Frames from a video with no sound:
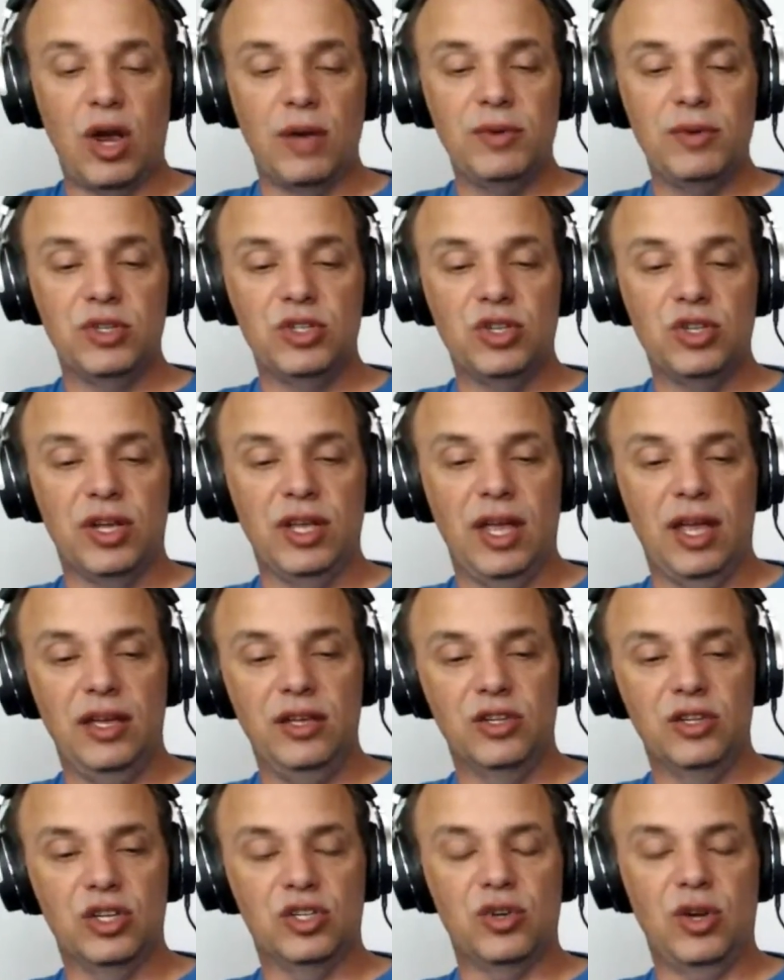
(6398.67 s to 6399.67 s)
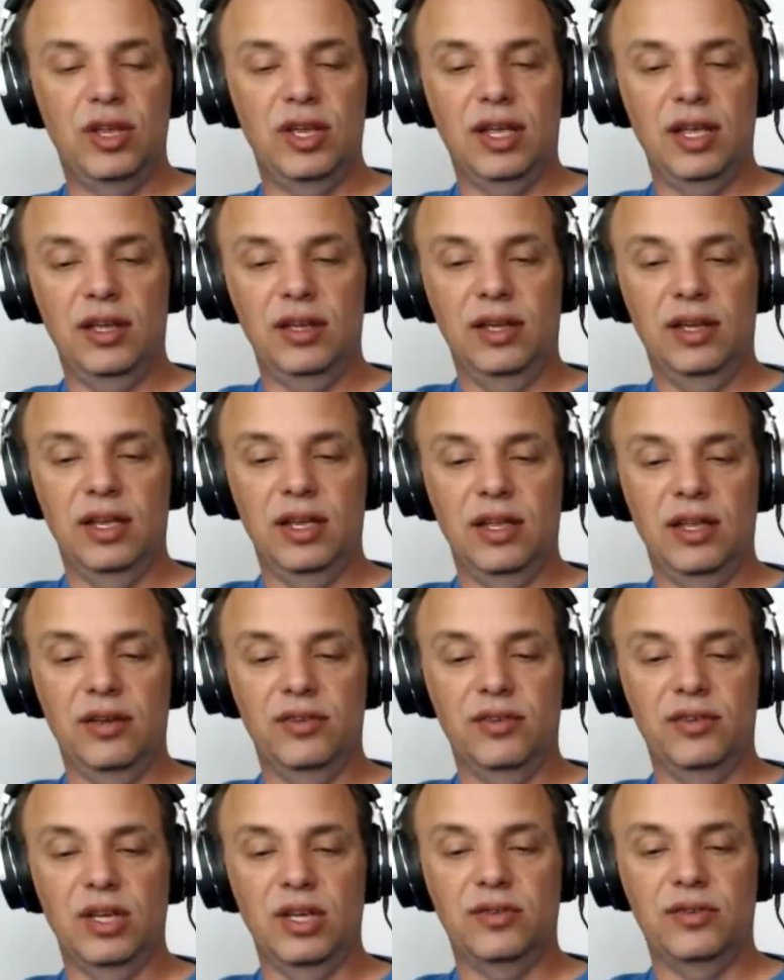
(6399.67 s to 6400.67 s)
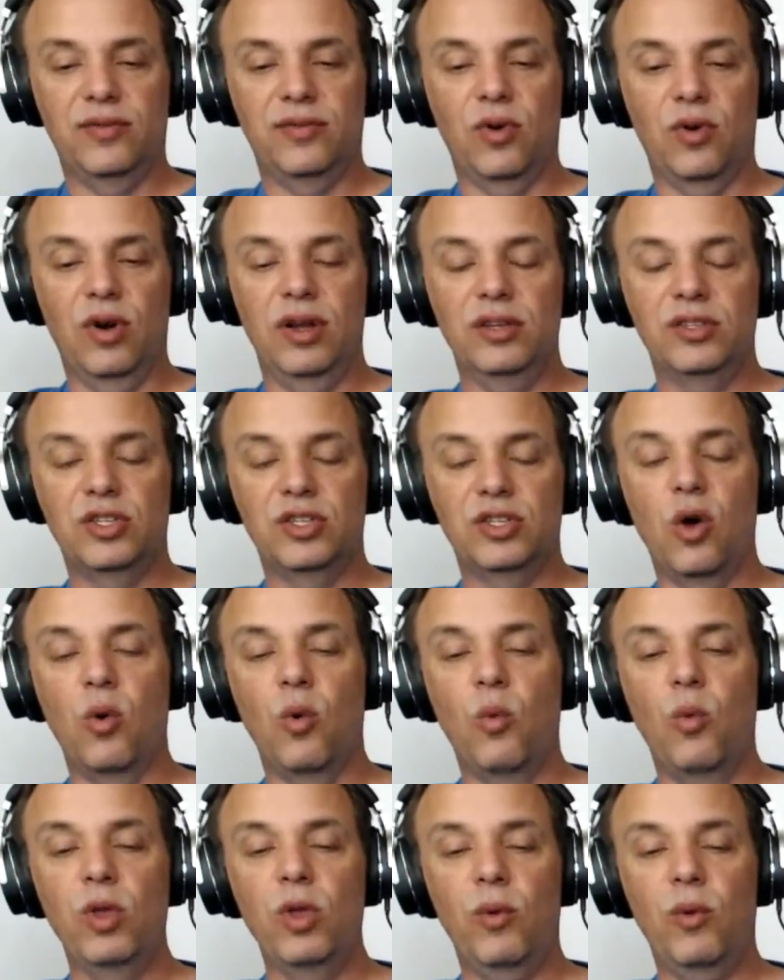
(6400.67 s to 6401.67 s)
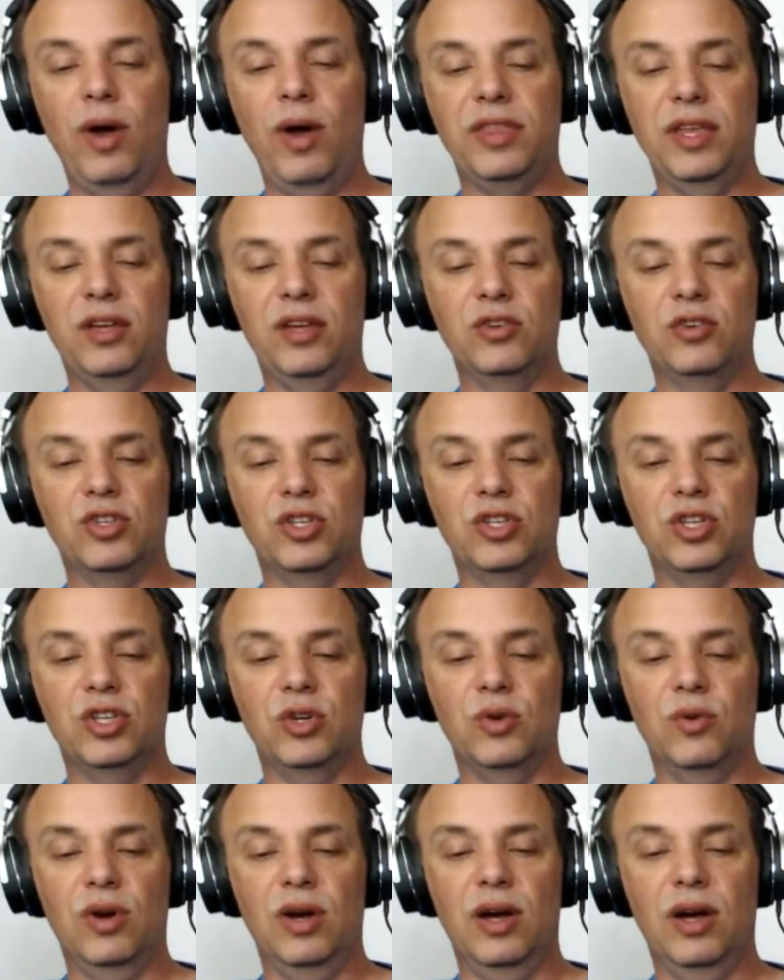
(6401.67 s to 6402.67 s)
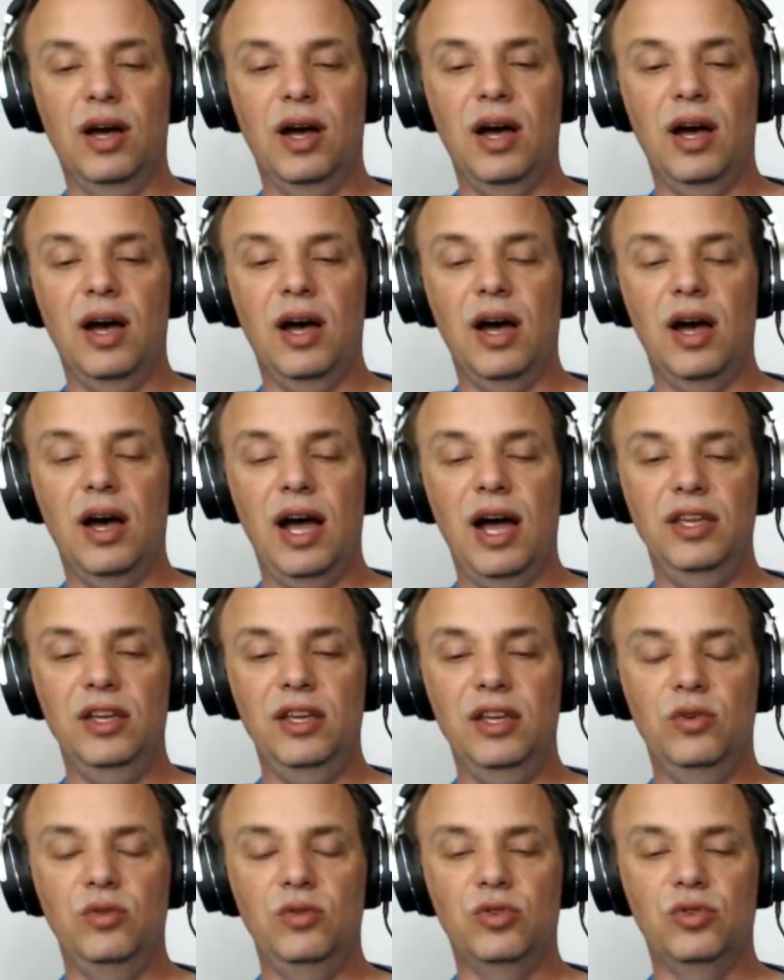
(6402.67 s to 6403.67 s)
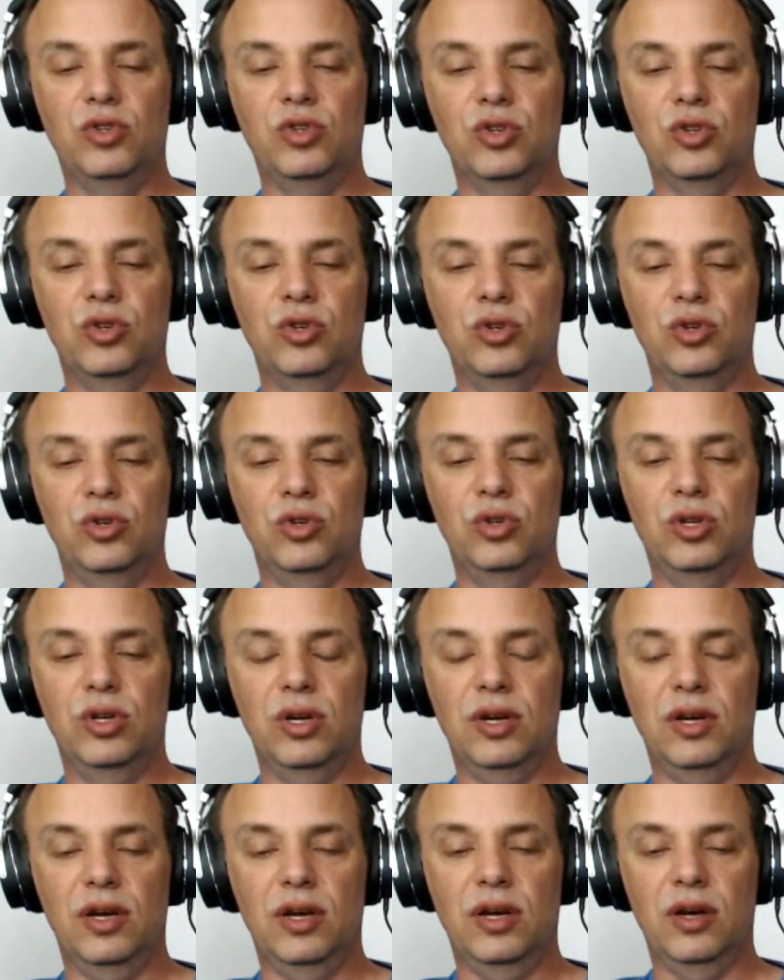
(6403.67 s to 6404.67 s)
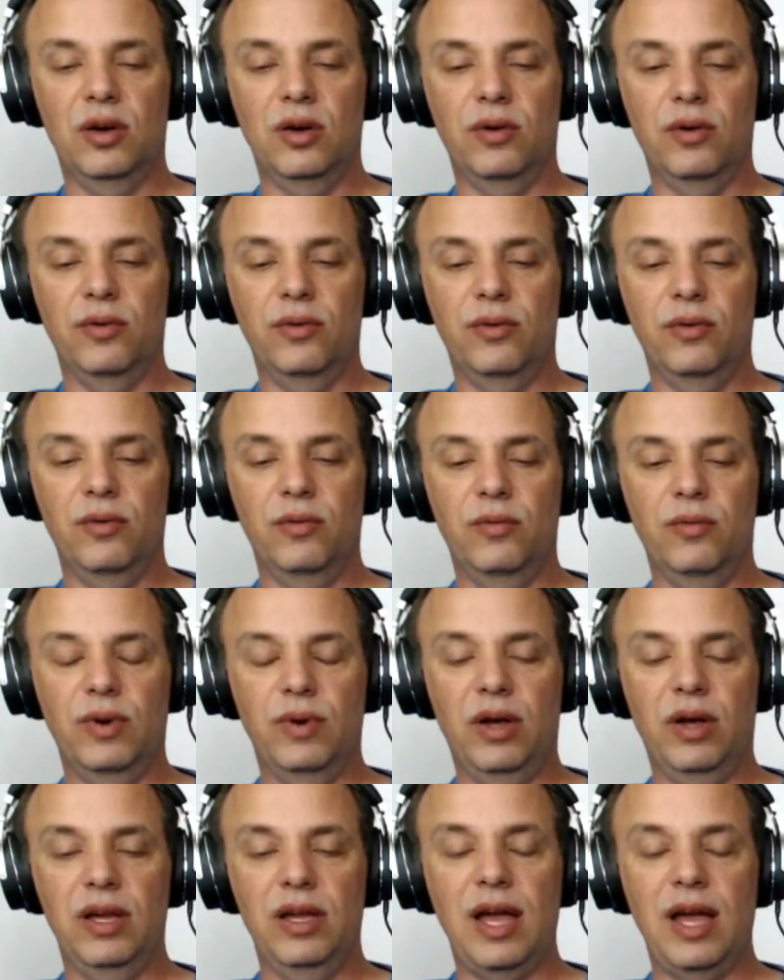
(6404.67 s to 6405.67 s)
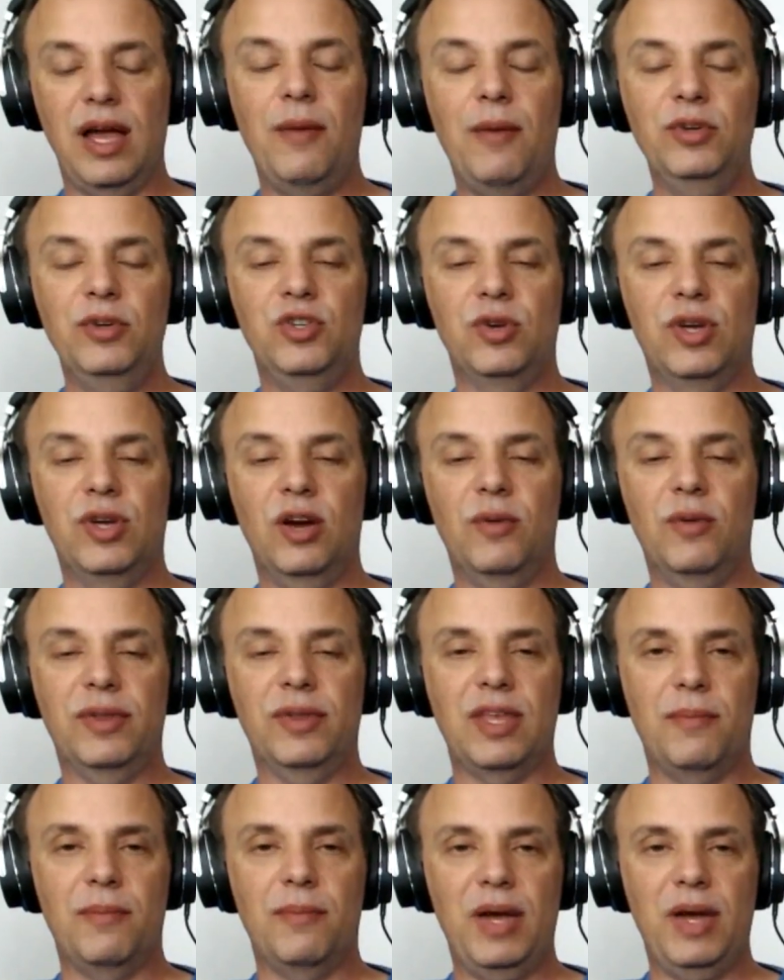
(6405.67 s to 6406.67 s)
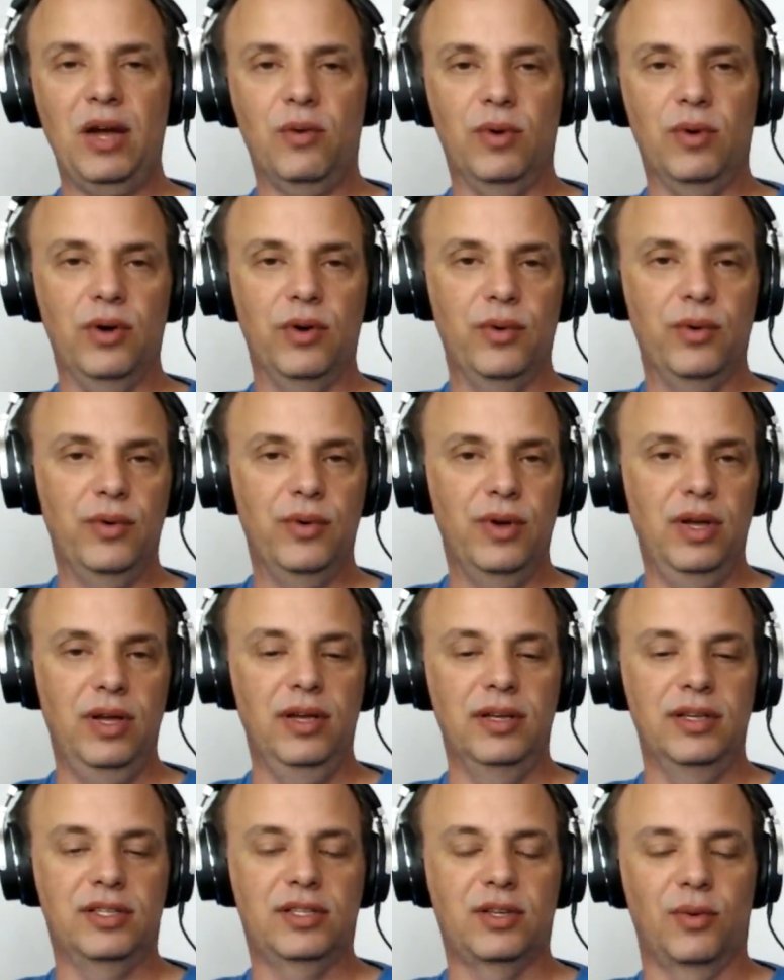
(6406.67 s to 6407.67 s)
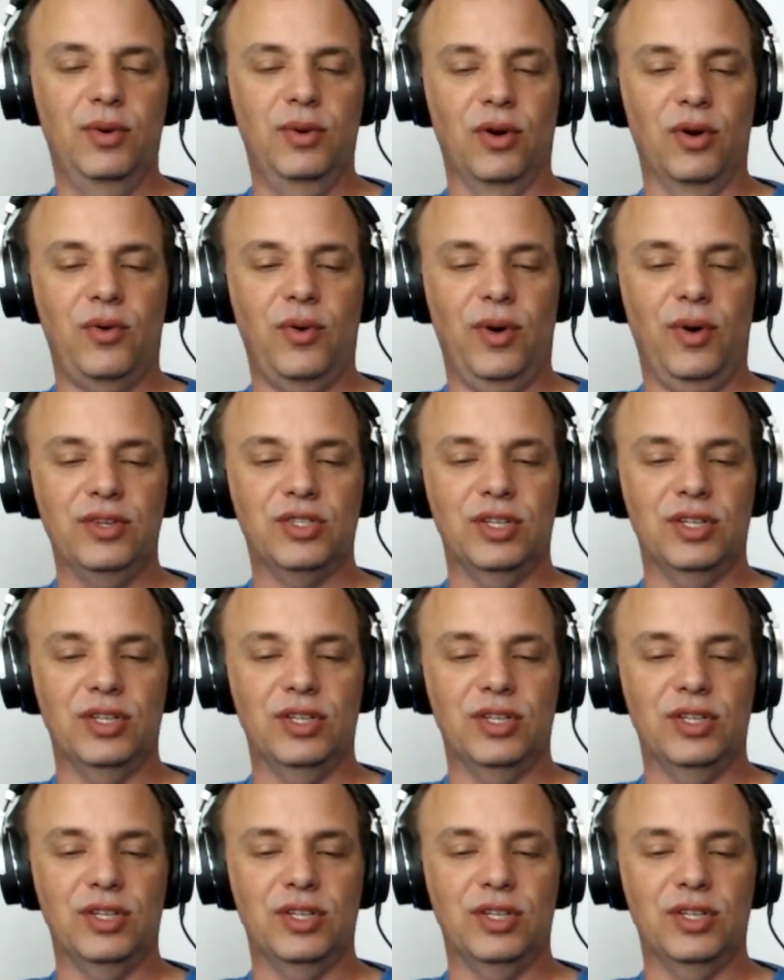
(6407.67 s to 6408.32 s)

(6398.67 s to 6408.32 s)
looking at it and just trying to get a sense for it. So what do I think you should do? I think you should how much do you care about that back row? It's the real question here.